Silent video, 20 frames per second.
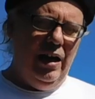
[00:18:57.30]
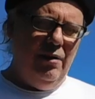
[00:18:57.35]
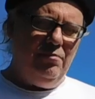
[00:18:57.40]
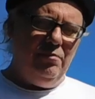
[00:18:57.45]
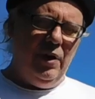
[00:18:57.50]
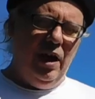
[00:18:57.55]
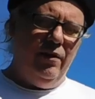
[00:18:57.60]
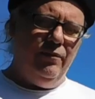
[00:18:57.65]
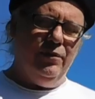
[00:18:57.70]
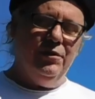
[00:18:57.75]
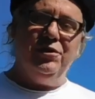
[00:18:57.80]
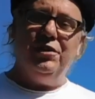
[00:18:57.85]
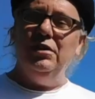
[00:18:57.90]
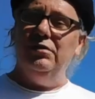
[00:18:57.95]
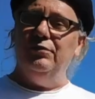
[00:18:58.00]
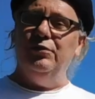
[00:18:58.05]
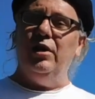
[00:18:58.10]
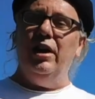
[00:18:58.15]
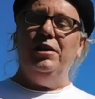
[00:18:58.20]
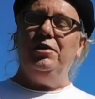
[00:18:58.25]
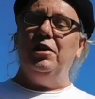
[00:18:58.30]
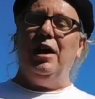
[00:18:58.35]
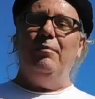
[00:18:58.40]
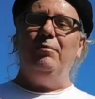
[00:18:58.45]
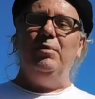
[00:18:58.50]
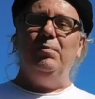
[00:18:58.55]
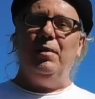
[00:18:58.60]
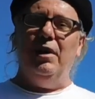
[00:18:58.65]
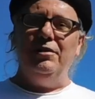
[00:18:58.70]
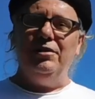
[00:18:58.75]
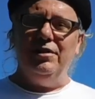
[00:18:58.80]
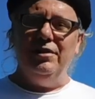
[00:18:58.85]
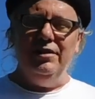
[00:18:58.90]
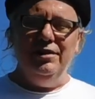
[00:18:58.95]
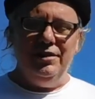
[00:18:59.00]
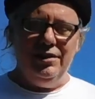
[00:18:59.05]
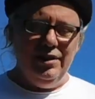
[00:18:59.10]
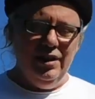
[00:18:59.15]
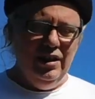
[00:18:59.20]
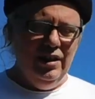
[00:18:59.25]
Marvel Silver Age
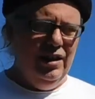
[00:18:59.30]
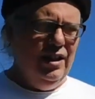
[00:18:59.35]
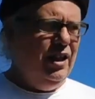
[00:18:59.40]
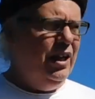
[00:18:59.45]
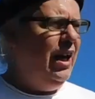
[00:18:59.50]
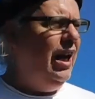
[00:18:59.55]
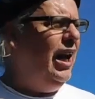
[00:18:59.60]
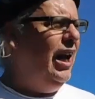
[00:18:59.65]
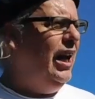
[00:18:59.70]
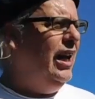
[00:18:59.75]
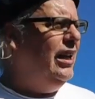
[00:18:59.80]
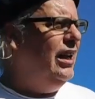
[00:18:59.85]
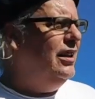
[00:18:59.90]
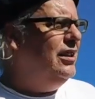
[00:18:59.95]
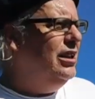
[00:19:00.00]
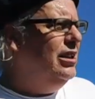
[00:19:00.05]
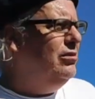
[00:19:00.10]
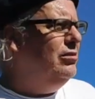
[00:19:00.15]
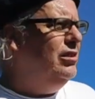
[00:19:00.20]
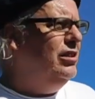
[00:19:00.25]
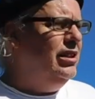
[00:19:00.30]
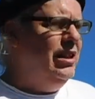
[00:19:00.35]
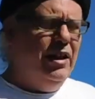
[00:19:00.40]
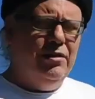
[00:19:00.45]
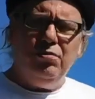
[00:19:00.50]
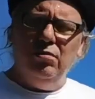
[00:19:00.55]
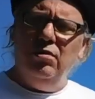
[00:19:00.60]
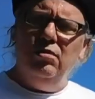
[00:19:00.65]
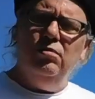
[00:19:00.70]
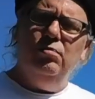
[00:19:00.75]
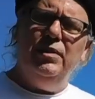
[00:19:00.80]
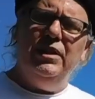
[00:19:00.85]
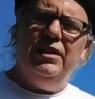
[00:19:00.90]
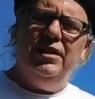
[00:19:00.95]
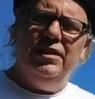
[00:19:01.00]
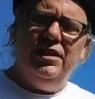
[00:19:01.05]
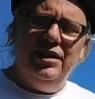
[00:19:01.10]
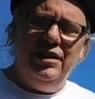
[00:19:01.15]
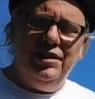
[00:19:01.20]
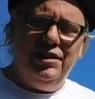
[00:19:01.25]
omnibuses, and I think the next one will be
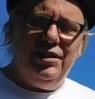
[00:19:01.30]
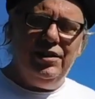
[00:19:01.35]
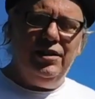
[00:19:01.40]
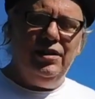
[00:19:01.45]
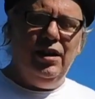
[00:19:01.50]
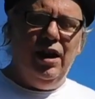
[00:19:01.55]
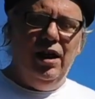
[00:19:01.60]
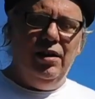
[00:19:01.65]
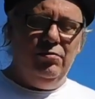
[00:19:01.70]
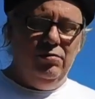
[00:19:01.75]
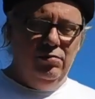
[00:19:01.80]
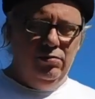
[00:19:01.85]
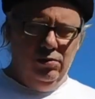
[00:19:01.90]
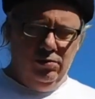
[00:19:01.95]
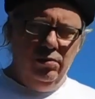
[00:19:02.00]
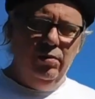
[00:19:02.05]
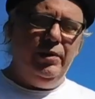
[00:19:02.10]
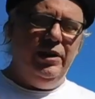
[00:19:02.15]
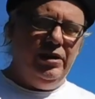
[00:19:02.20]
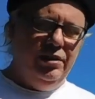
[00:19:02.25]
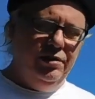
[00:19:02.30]
will be a